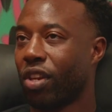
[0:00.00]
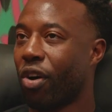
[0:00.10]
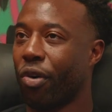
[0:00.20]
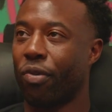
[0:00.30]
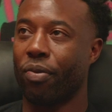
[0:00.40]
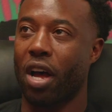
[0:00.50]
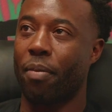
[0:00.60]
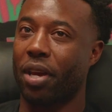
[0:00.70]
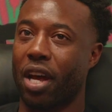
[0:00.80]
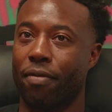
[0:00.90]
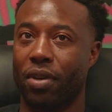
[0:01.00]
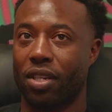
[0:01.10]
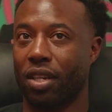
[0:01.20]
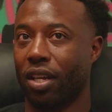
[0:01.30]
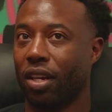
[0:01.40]
So, I
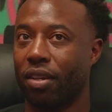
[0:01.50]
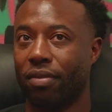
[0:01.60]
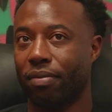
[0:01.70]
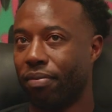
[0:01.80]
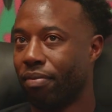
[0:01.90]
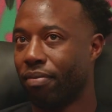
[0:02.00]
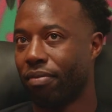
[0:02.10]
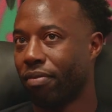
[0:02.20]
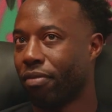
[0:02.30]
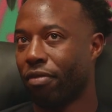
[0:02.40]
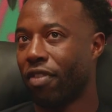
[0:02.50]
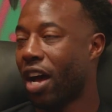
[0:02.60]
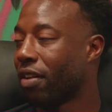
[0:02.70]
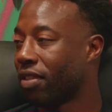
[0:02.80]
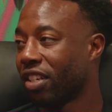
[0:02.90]
visited
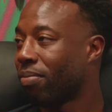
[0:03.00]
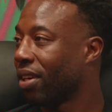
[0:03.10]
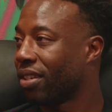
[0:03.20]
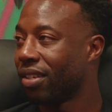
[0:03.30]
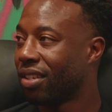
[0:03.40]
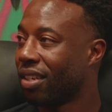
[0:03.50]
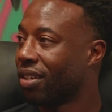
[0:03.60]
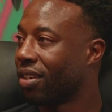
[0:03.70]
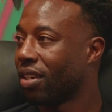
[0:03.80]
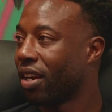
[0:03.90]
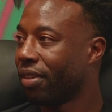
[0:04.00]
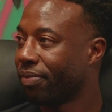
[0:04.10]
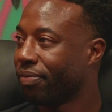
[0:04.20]
5-6 places, let's just say.